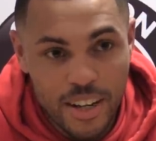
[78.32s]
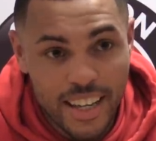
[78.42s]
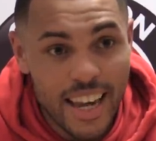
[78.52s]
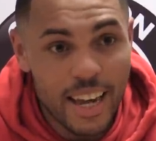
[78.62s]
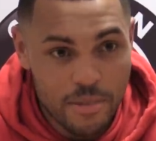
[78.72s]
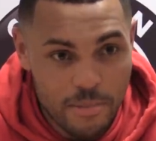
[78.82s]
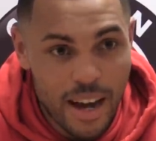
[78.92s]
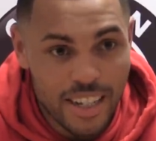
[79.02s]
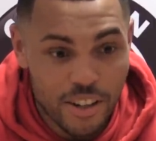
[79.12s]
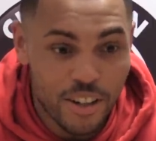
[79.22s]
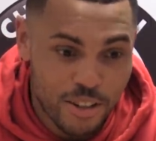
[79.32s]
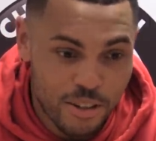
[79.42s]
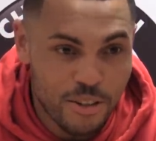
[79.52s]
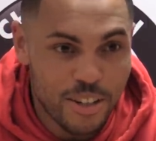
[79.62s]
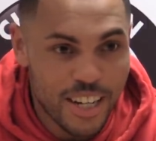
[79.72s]
Yeah, he was the mascot and
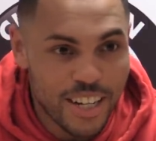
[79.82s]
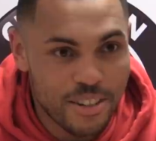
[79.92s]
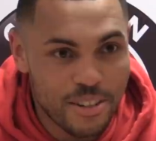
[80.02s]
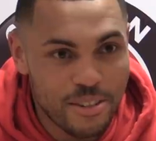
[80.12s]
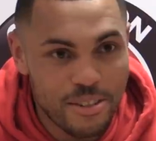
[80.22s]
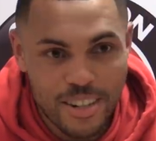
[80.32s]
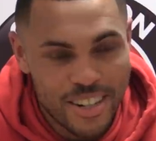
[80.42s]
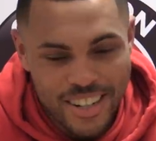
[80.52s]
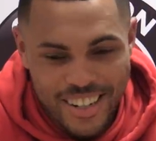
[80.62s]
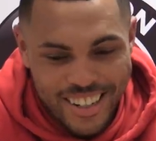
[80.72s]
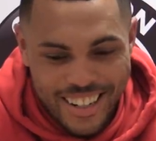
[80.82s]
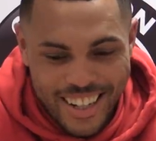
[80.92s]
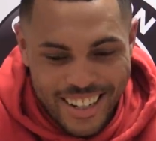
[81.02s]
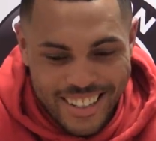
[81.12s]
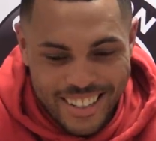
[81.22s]
scored, yeah, so
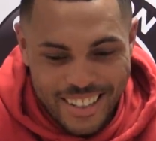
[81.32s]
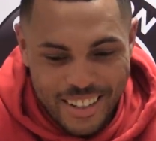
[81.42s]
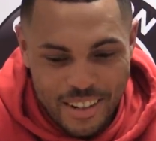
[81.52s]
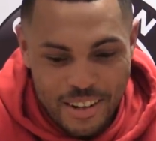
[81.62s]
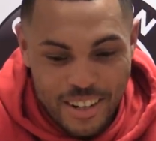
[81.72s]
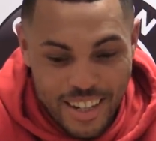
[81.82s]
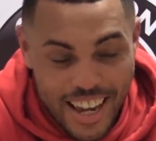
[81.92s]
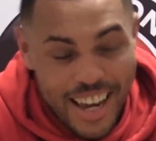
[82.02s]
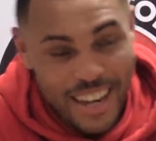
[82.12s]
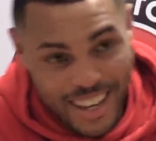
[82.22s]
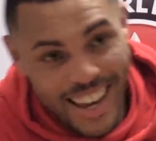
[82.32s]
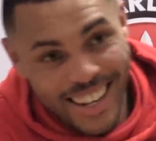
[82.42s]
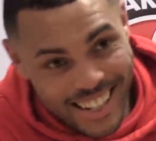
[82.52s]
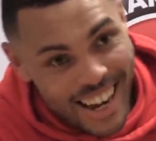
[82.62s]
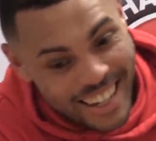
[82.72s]
it's... Yeah,
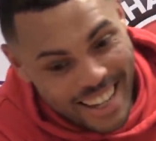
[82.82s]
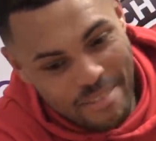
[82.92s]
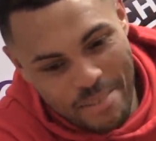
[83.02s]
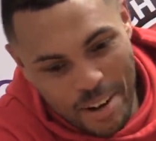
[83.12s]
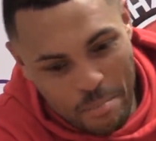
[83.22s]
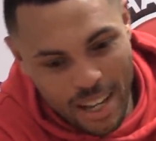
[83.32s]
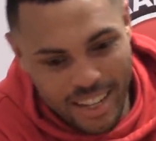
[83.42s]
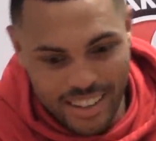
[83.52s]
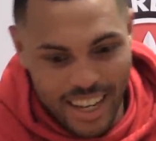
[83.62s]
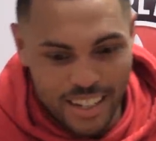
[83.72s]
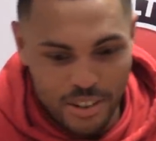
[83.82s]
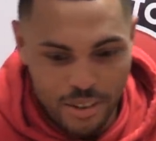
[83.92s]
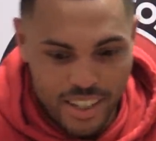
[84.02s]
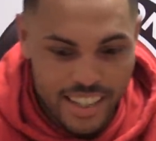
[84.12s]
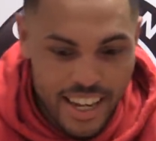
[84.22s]
exactly. A very blessed day. So
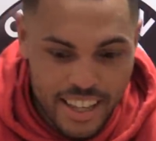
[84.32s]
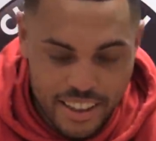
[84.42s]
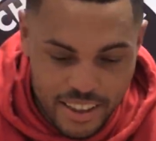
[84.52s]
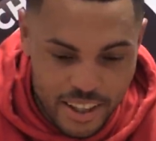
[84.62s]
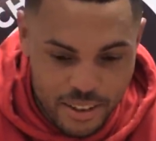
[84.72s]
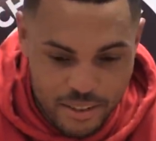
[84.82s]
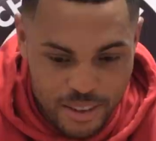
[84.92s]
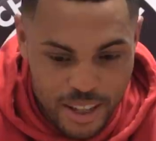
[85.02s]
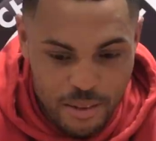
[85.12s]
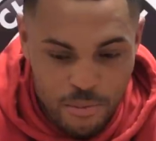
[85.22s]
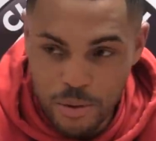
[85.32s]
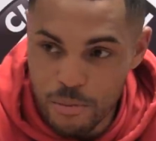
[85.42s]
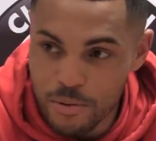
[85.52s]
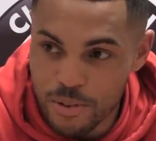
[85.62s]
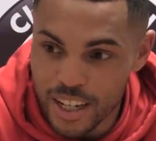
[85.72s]
it's a day that we
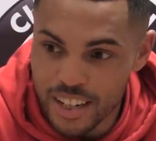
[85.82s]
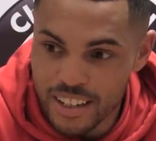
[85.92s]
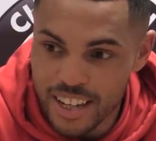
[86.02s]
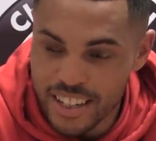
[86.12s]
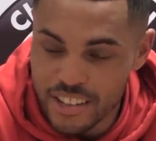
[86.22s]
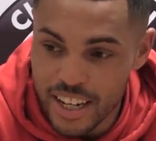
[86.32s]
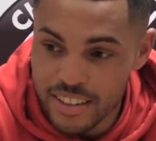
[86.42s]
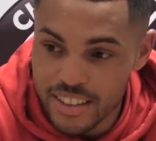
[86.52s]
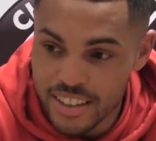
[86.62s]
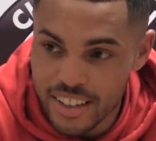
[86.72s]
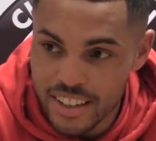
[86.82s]
won't forget. Jensen.